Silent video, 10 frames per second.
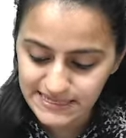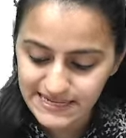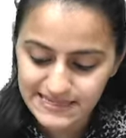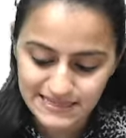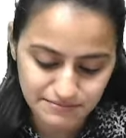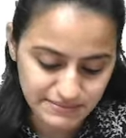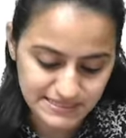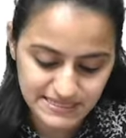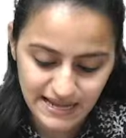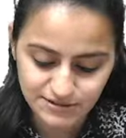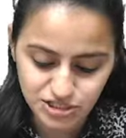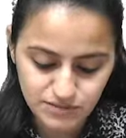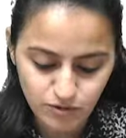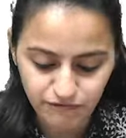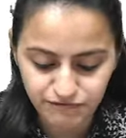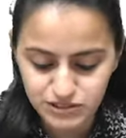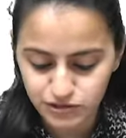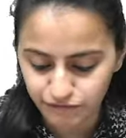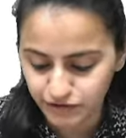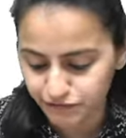in the mesangium of which
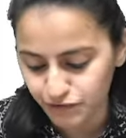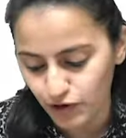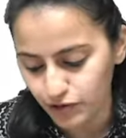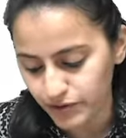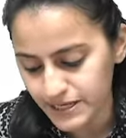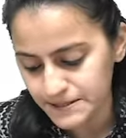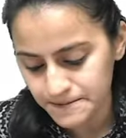of the following